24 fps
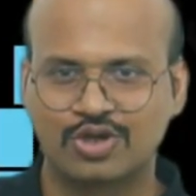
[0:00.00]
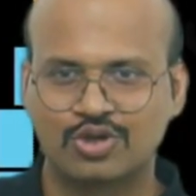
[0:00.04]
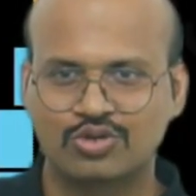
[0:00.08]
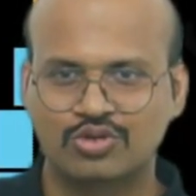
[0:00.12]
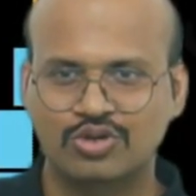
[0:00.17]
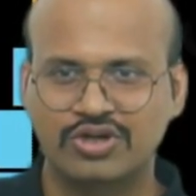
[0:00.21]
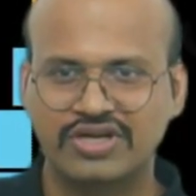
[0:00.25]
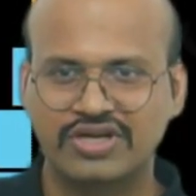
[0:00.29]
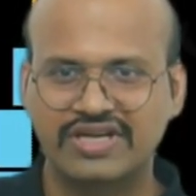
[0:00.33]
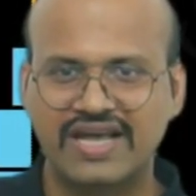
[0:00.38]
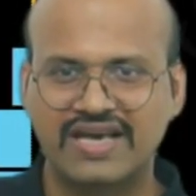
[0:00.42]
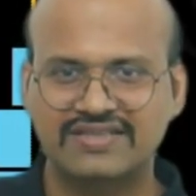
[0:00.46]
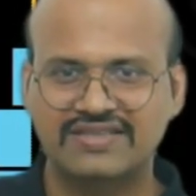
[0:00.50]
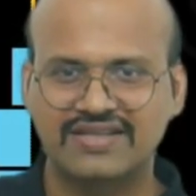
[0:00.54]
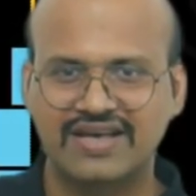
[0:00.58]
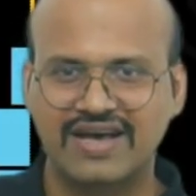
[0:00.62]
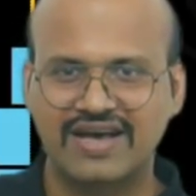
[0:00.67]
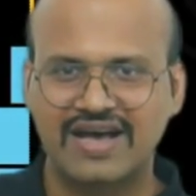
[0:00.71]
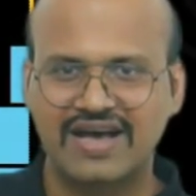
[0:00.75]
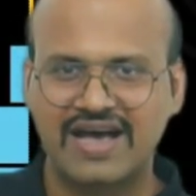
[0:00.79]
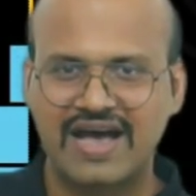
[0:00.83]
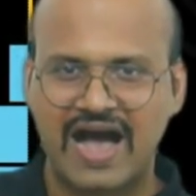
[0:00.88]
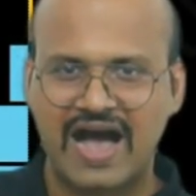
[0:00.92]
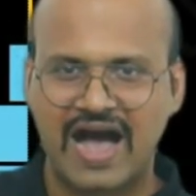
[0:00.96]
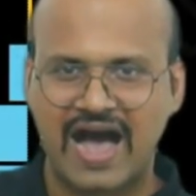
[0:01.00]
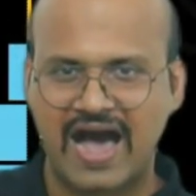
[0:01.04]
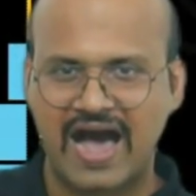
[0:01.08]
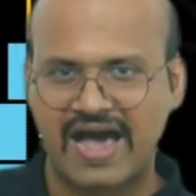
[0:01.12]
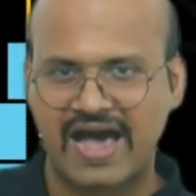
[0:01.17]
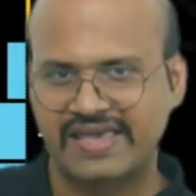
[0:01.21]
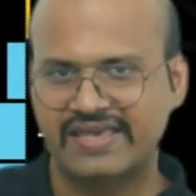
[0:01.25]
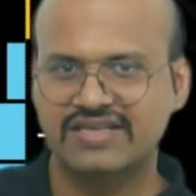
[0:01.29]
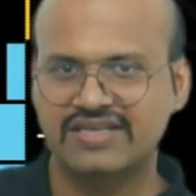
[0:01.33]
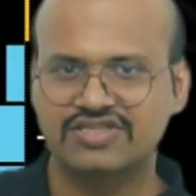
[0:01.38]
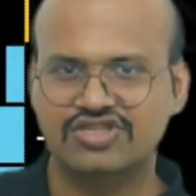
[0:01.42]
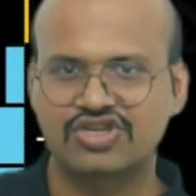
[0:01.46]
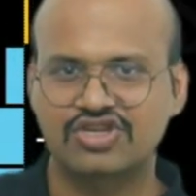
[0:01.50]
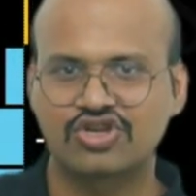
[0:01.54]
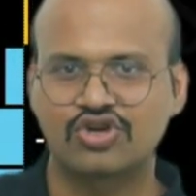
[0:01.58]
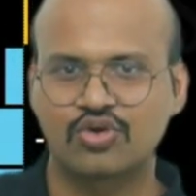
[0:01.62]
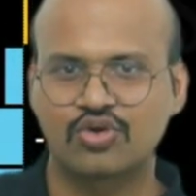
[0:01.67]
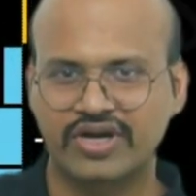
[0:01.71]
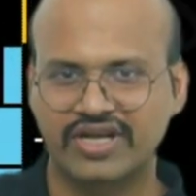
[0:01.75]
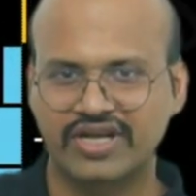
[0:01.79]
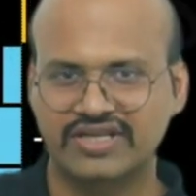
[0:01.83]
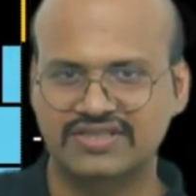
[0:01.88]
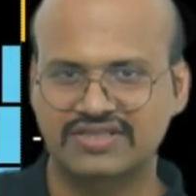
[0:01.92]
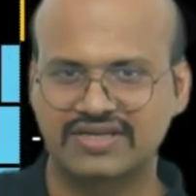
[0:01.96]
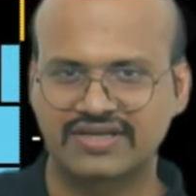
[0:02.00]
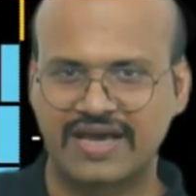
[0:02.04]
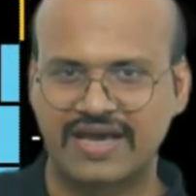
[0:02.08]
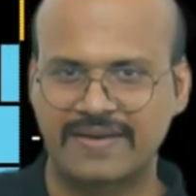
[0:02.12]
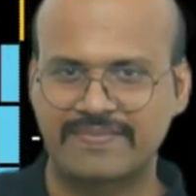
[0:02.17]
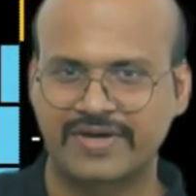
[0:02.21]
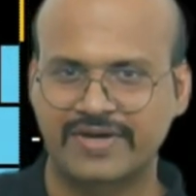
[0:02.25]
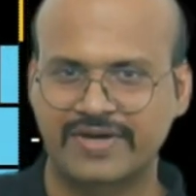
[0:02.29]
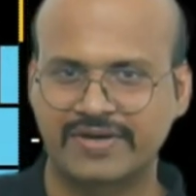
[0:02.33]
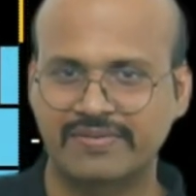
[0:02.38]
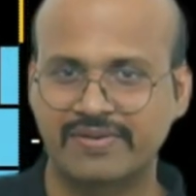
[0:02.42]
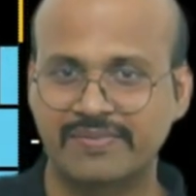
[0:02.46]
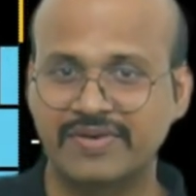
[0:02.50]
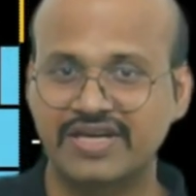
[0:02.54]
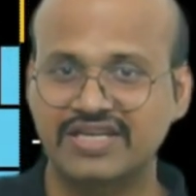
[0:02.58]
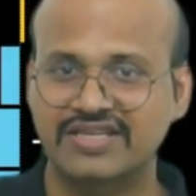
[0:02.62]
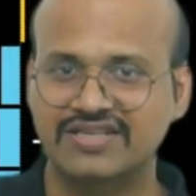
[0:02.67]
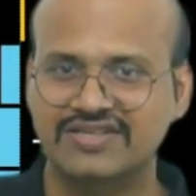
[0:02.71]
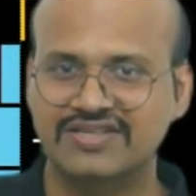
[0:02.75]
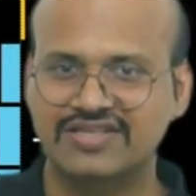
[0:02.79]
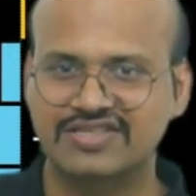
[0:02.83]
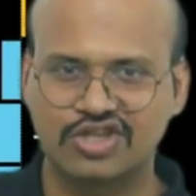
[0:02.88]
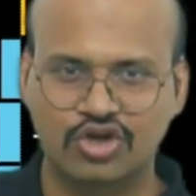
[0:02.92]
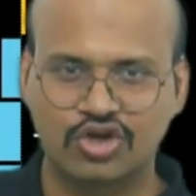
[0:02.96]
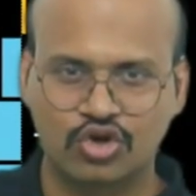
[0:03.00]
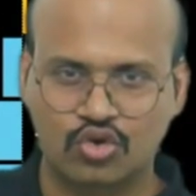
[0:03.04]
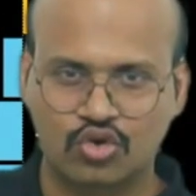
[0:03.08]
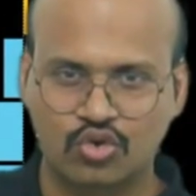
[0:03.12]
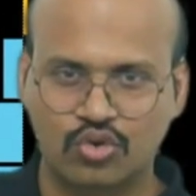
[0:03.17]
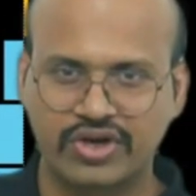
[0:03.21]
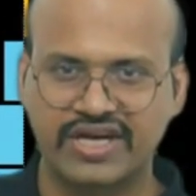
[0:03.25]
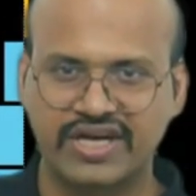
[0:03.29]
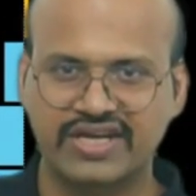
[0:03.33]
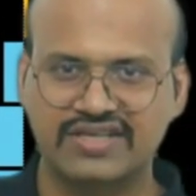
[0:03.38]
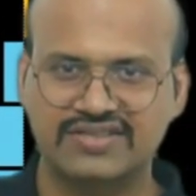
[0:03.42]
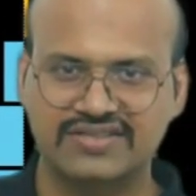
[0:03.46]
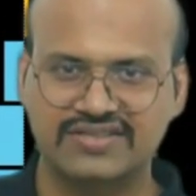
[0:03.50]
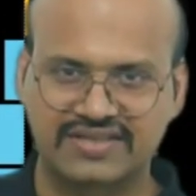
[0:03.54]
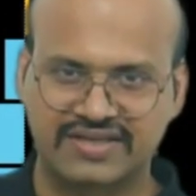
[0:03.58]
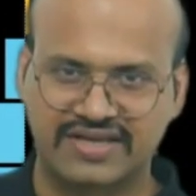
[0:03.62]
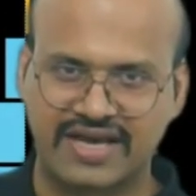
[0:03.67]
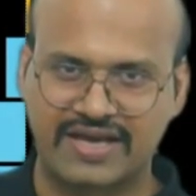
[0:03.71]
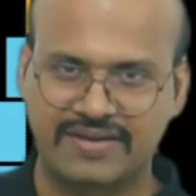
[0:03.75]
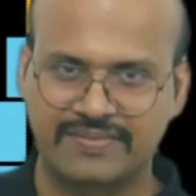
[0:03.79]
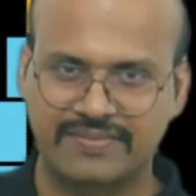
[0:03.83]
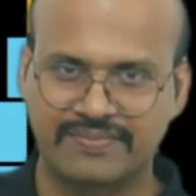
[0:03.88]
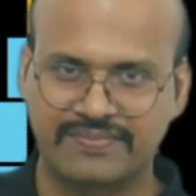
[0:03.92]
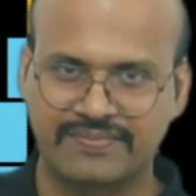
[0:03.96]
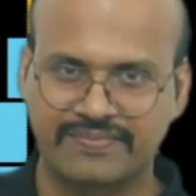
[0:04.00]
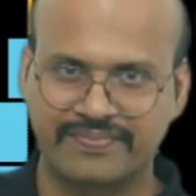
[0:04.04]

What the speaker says: So it has the highest rotation time. Remember, this is the rotation time.